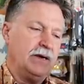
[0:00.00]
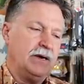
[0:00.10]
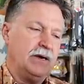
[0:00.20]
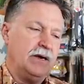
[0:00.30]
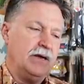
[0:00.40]

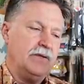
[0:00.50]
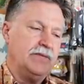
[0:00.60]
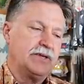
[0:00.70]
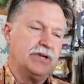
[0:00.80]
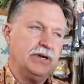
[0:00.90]
Uh,
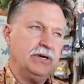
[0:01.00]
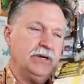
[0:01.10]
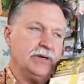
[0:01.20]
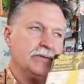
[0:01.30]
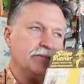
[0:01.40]
the
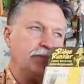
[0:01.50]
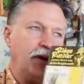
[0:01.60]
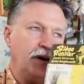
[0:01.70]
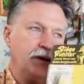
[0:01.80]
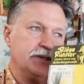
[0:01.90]
cured
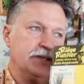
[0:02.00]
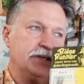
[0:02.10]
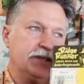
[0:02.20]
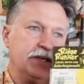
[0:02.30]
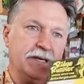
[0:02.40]
part
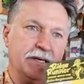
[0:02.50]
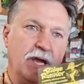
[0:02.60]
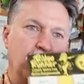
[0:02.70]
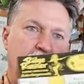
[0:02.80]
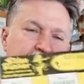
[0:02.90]
didn't
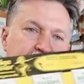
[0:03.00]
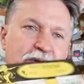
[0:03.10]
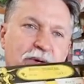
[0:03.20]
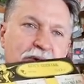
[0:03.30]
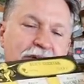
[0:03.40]
go on the
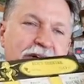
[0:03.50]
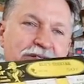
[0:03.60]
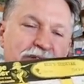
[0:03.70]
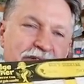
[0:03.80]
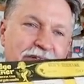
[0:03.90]
lure,
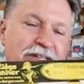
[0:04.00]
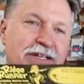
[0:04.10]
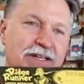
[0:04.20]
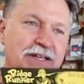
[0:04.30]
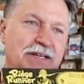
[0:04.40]
it just
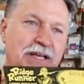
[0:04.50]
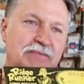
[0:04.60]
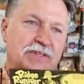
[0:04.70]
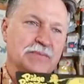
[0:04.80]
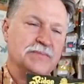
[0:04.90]

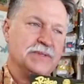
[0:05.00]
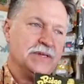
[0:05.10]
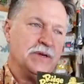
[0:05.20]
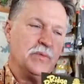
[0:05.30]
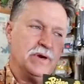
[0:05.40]
left them
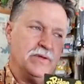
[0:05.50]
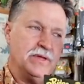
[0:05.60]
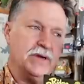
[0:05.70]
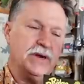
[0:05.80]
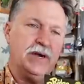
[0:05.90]
where
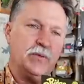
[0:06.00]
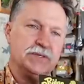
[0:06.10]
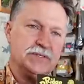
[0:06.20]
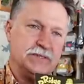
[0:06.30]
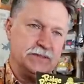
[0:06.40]
the hair
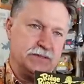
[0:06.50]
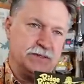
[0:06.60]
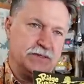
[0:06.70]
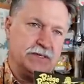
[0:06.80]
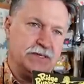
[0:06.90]
would
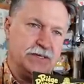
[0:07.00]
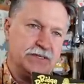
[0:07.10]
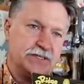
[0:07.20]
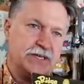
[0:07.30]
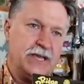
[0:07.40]

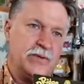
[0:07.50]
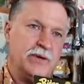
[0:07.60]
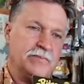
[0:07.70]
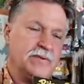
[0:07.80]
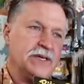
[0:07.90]
uh, stay in
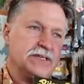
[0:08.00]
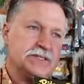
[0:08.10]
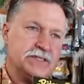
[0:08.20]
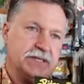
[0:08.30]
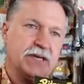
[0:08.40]
one place
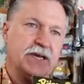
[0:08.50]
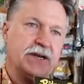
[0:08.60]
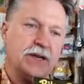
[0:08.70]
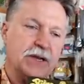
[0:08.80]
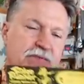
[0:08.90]
till you
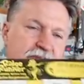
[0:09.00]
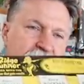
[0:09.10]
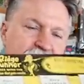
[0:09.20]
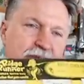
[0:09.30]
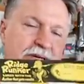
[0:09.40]
cut it off to
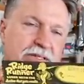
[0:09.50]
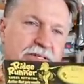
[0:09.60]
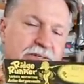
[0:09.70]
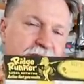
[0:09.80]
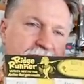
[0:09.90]
make the
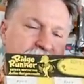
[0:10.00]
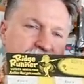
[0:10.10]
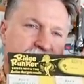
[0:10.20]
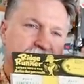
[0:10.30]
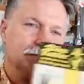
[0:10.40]
bucktail.
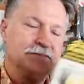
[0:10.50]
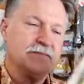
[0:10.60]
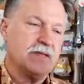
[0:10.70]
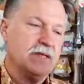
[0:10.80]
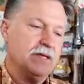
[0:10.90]

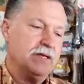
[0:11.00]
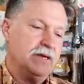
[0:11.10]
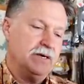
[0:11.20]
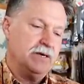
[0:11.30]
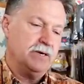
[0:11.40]
And
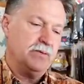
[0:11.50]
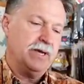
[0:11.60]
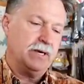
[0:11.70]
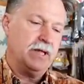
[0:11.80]
uh, we had